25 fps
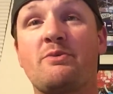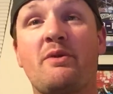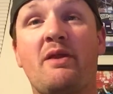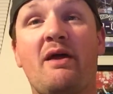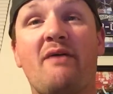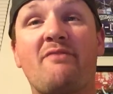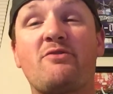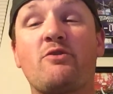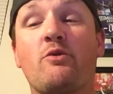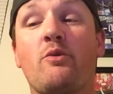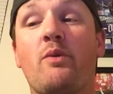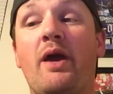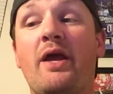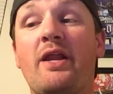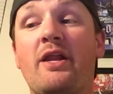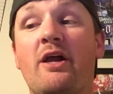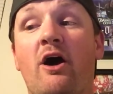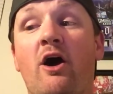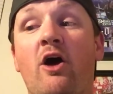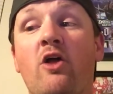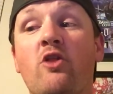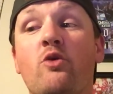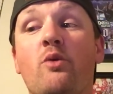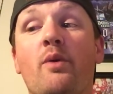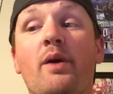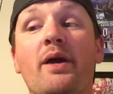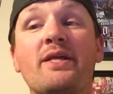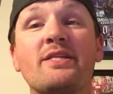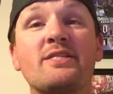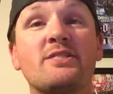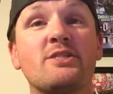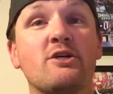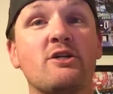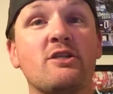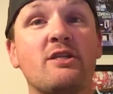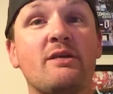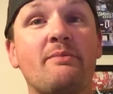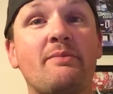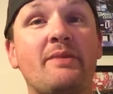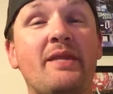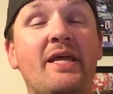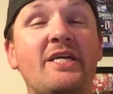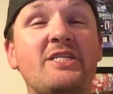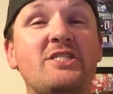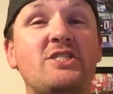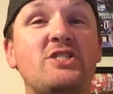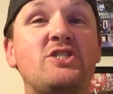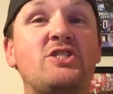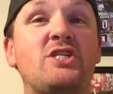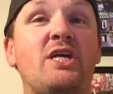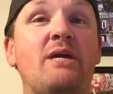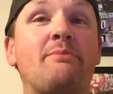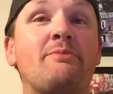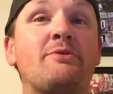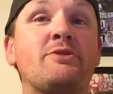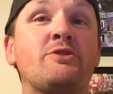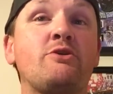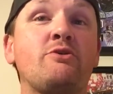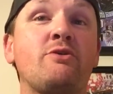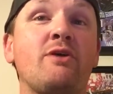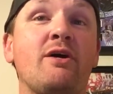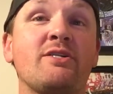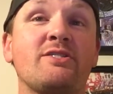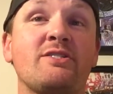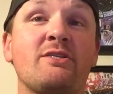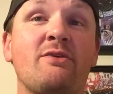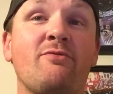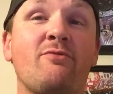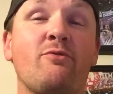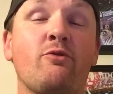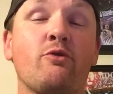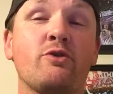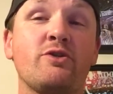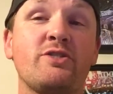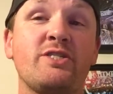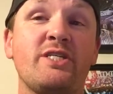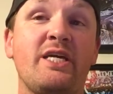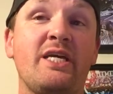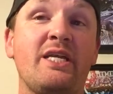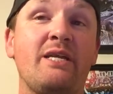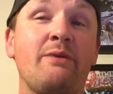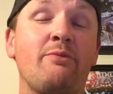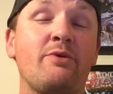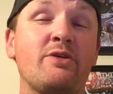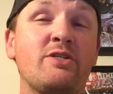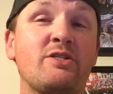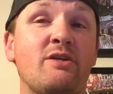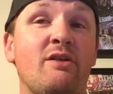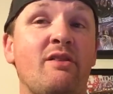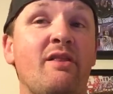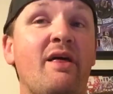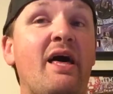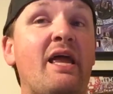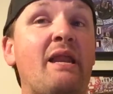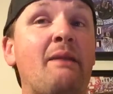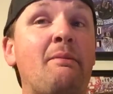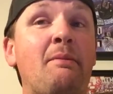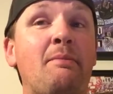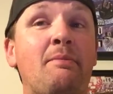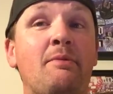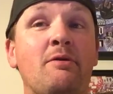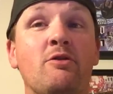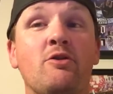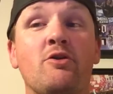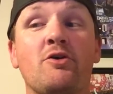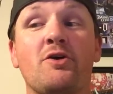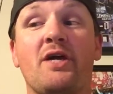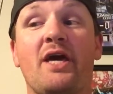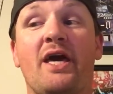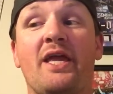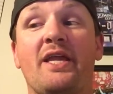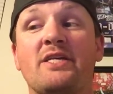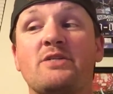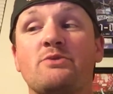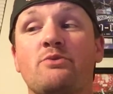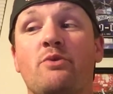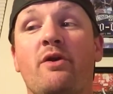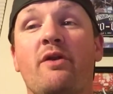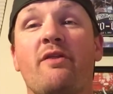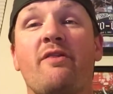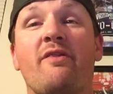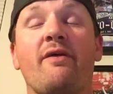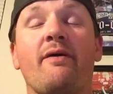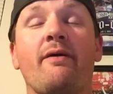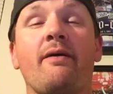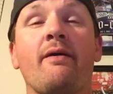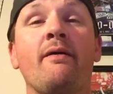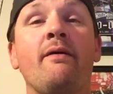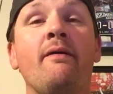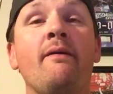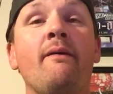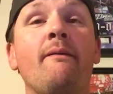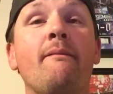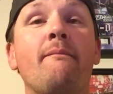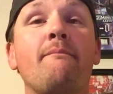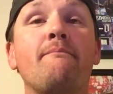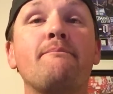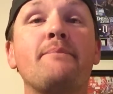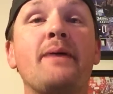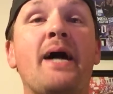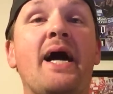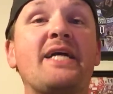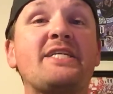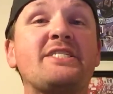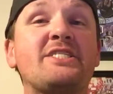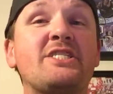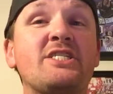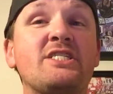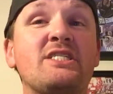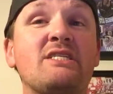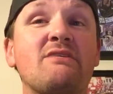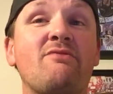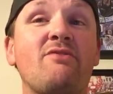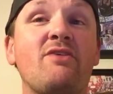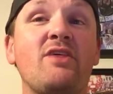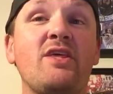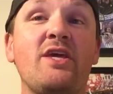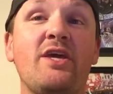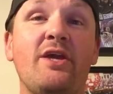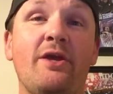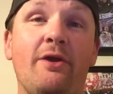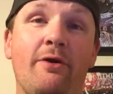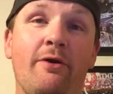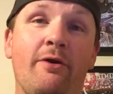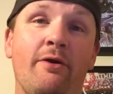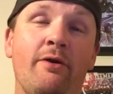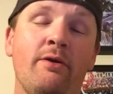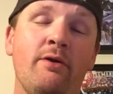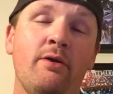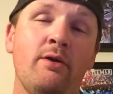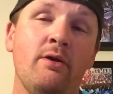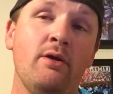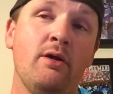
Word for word: We'd have to wait all the way until Elimination Chamber 2014, in which a lot of people look at as one of the matches of the year.